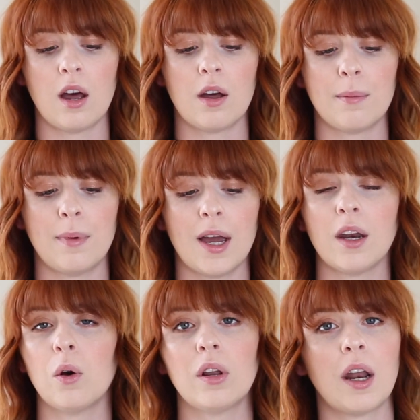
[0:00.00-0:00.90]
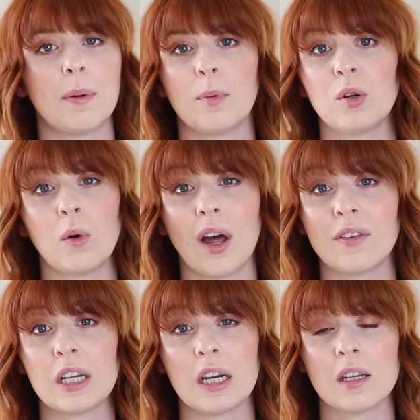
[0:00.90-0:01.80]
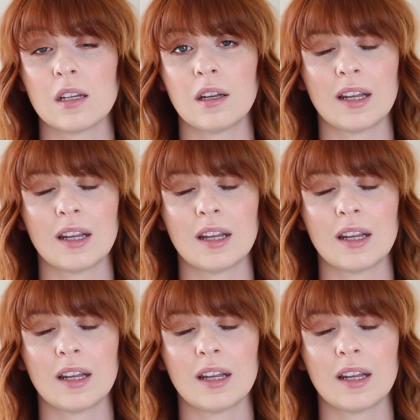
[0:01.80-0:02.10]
I know a lot of people don't have a Dyson.